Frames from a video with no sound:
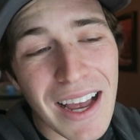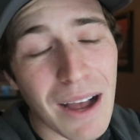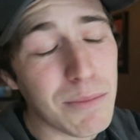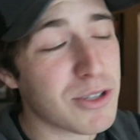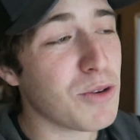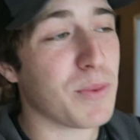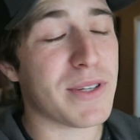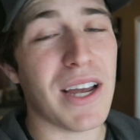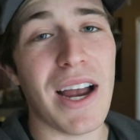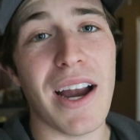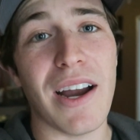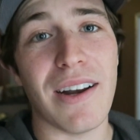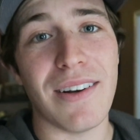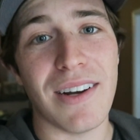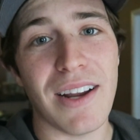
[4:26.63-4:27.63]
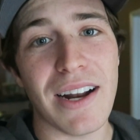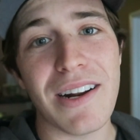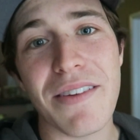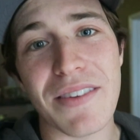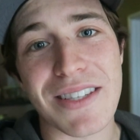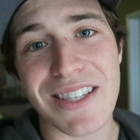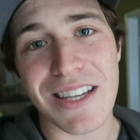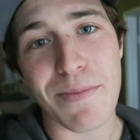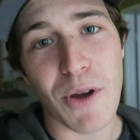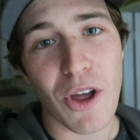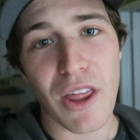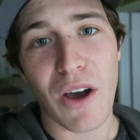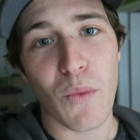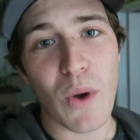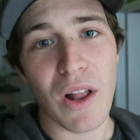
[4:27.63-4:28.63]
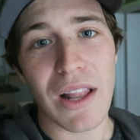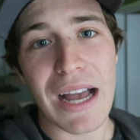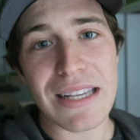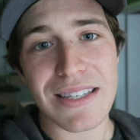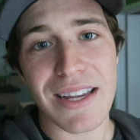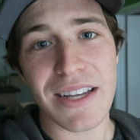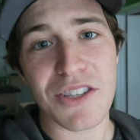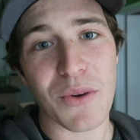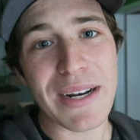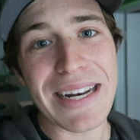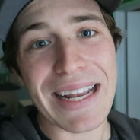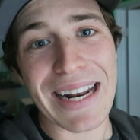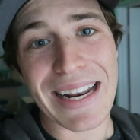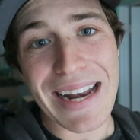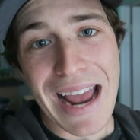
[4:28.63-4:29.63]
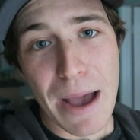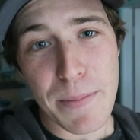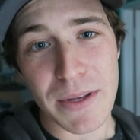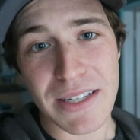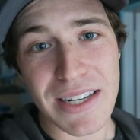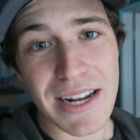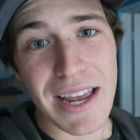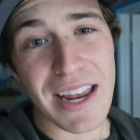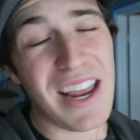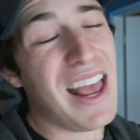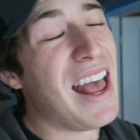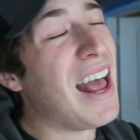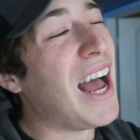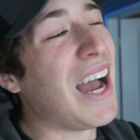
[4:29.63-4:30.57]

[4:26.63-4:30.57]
I'm super tired. I didn't even sleep all that well last night, so I need to get a nap in today.